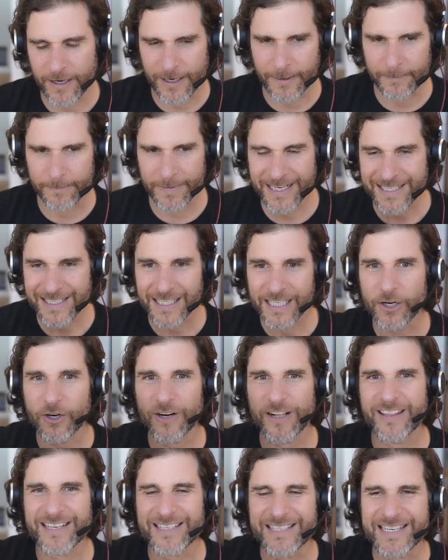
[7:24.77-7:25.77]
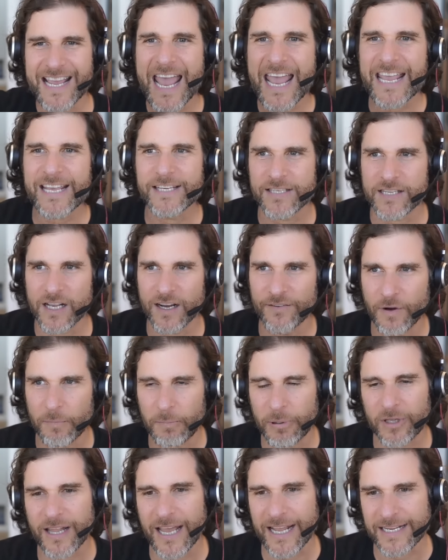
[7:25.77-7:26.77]
Um, and it's literally the taste of a
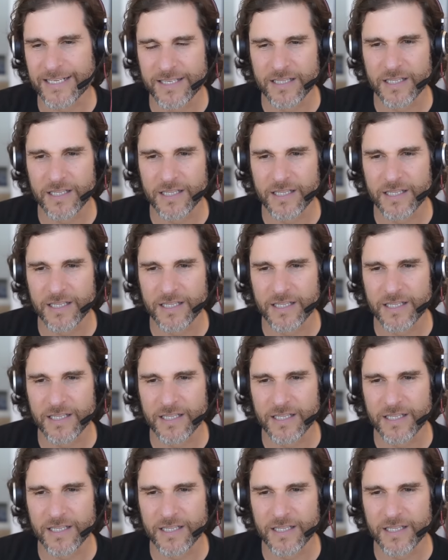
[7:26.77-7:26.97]
place